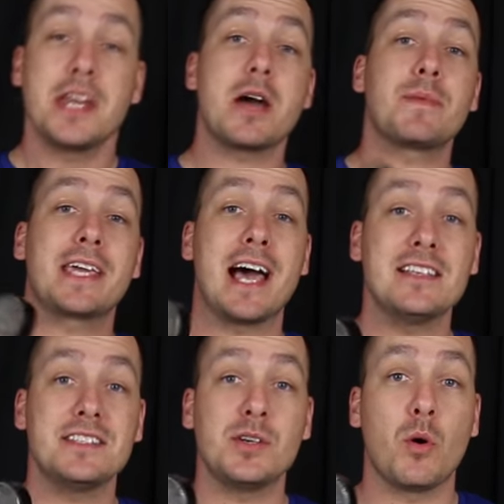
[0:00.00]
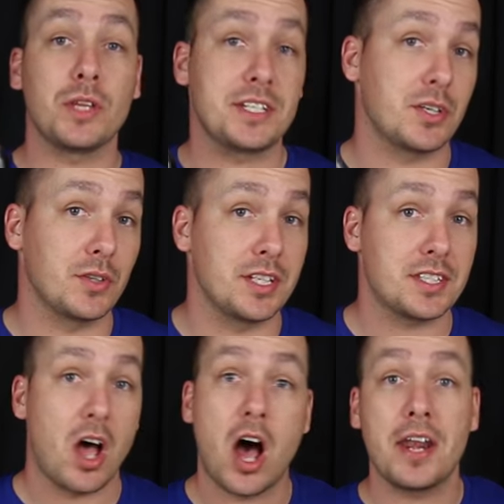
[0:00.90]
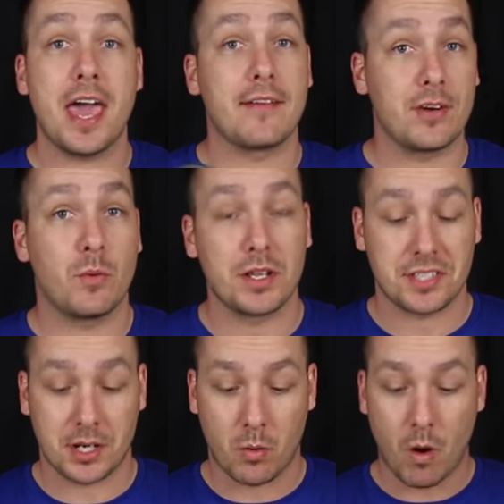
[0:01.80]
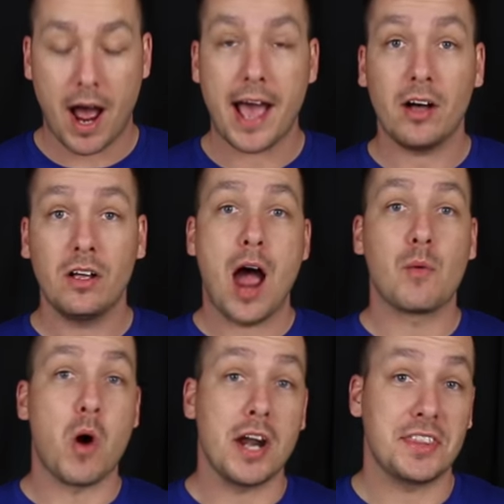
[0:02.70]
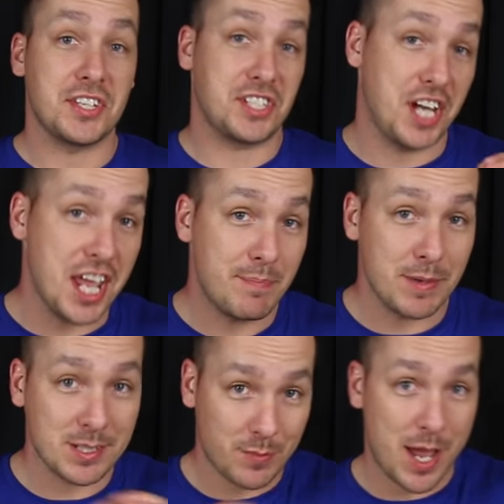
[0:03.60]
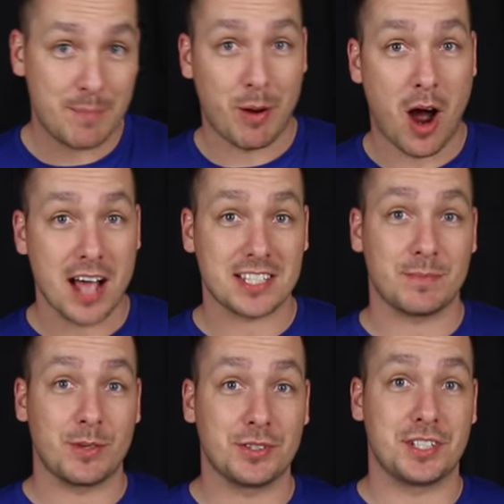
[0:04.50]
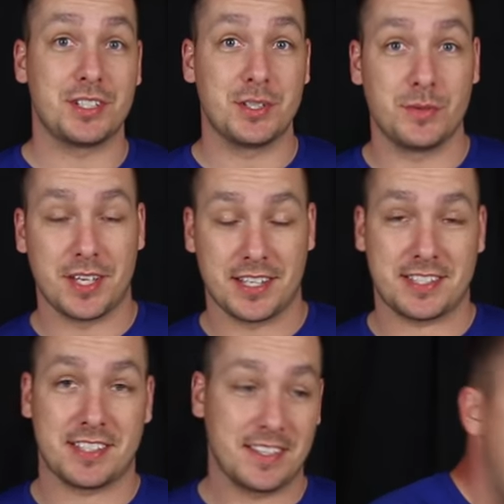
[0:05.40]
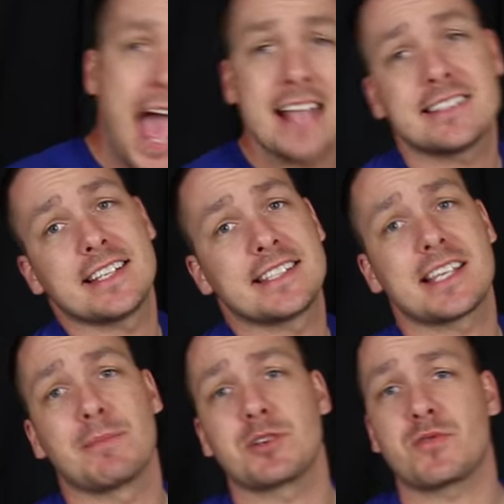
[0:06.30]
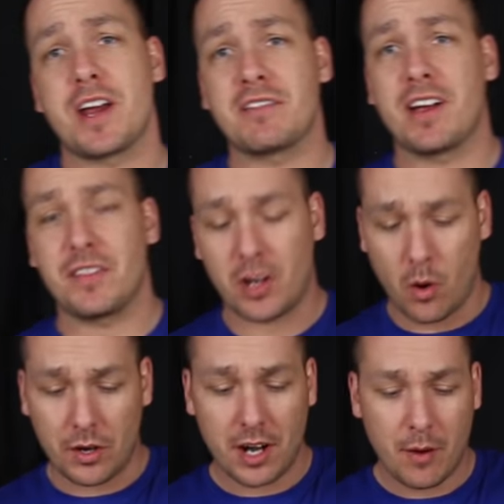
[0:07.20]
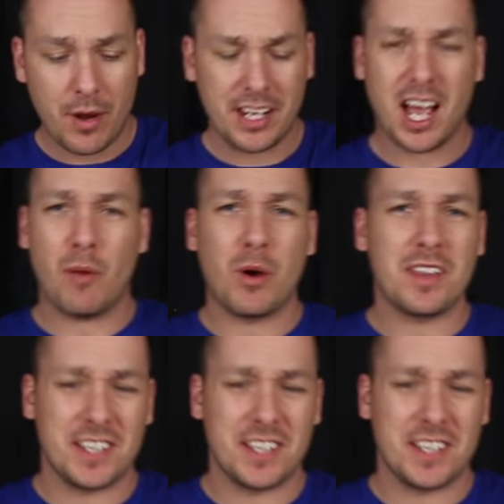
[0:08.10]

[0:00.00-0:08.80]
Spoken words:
Now, because you only turn this on every once in a while, I wanted the cheapest way possible to do this. And since summer's right around the corner, I went and got one